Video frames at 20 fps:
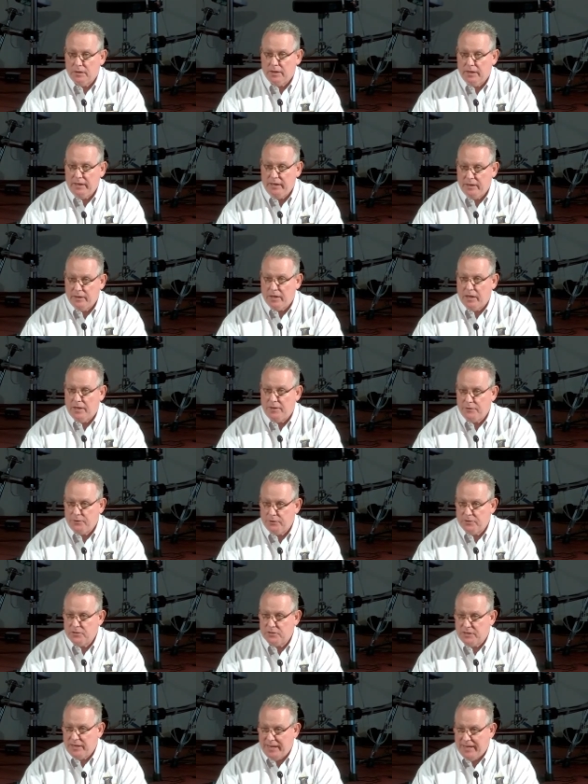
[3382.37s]
in
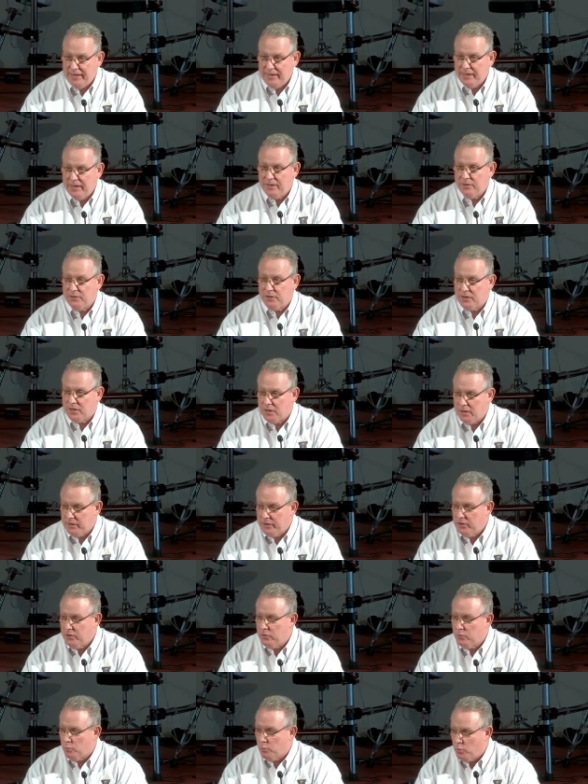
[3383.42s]
understanding the
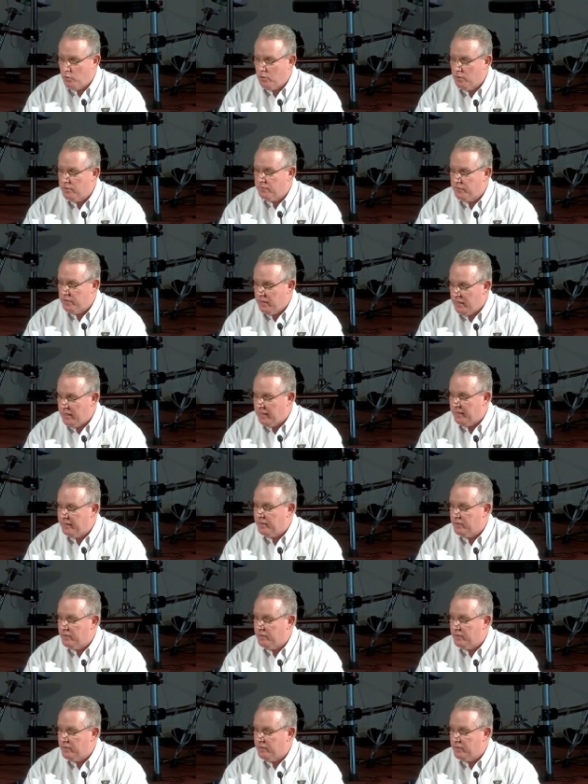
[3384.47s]
clear Word of God